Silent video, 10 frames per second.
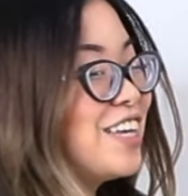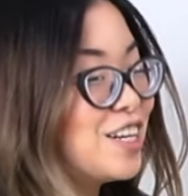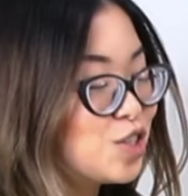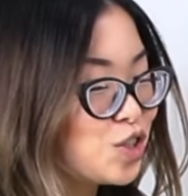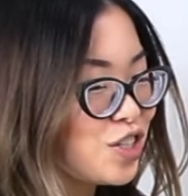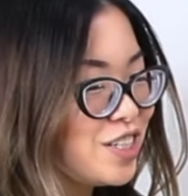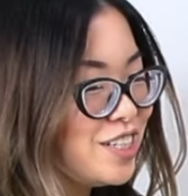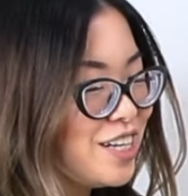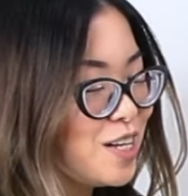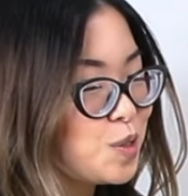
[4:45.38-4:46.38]
gesture
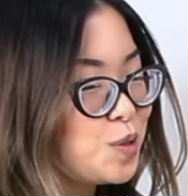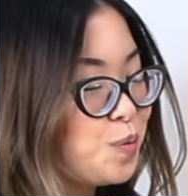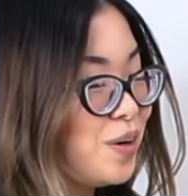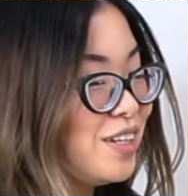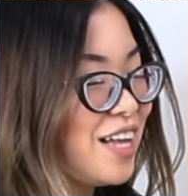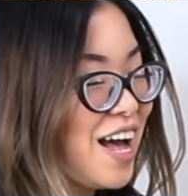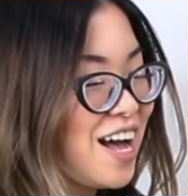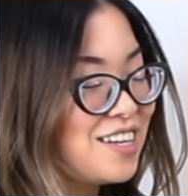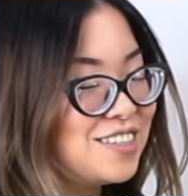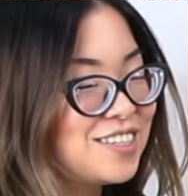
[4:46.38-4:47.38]
as well
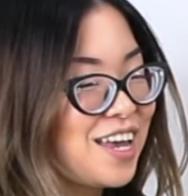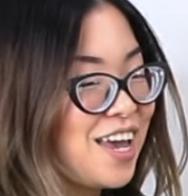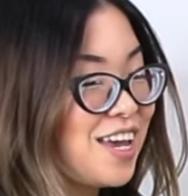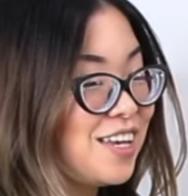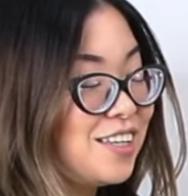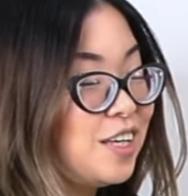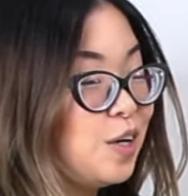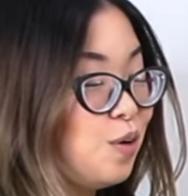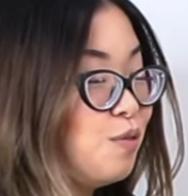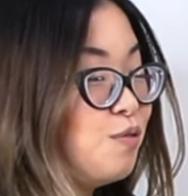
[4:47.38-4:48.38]
as a you
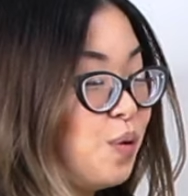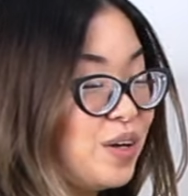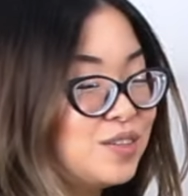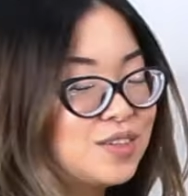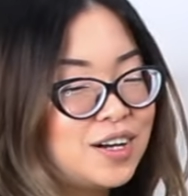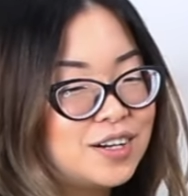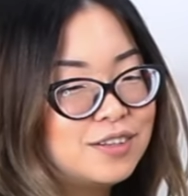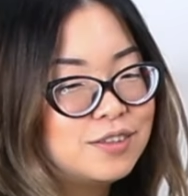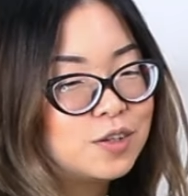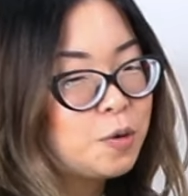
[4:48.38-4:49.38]
know voice uh,
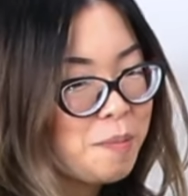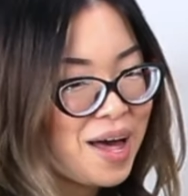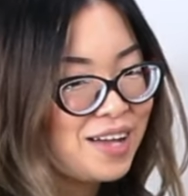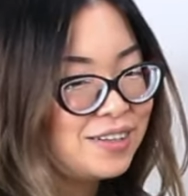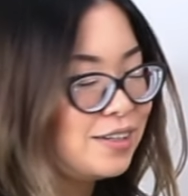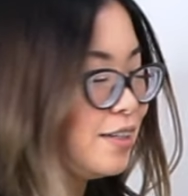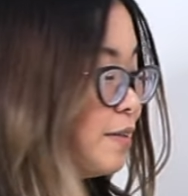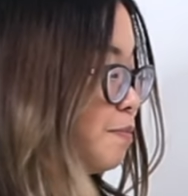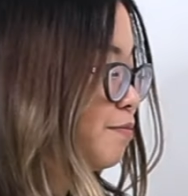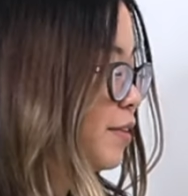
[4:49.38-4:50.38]
command um,